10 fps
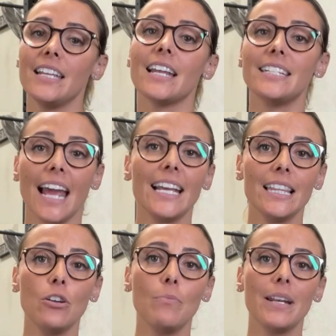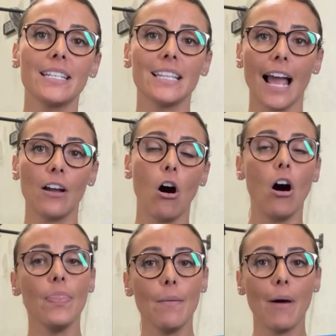Now take a little bit of slack
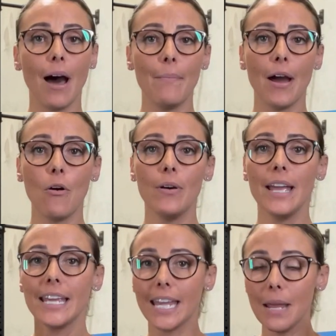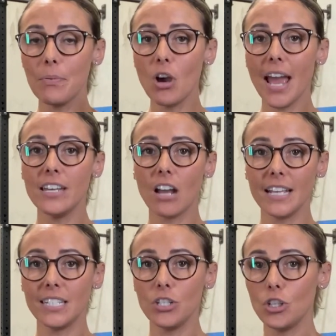on the barbell, keep your head
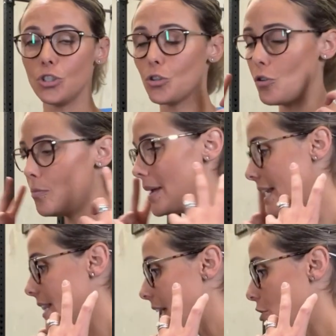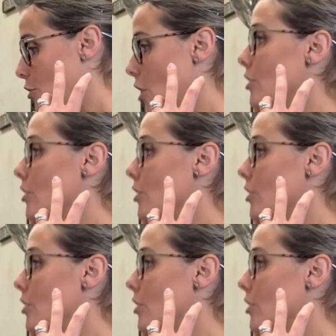nice and neutral, meaning that you're not